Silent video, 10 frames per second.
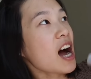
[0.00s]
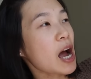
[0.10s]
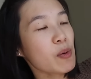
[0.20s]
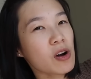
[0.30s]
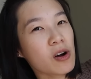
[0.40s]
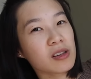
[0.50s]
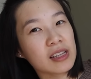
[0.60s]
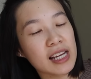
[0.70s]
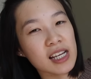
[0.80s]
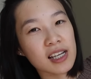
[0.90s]
I will
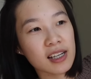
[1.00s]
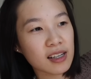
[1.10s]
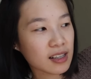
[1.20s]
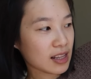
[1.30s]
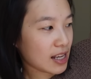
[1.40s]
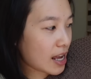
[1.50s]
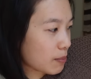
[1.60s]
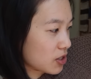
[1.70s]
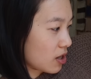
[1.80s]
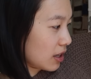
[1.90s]
link the
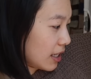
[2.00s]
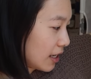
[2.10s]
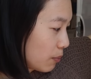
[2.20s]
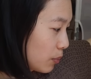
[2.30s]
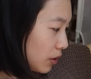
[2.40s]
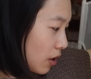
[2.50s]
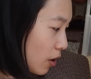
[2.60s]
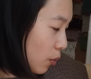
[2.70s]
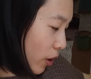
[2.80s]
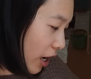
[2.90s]
Amazon link
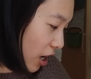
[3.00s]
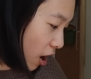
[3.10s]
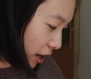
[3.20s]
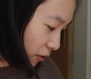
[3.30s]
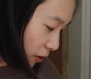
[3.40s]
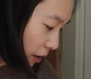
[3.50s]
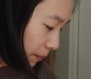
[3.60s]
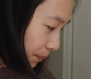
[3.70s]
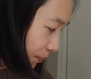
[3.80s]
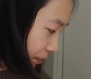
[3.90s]
below where I got it from.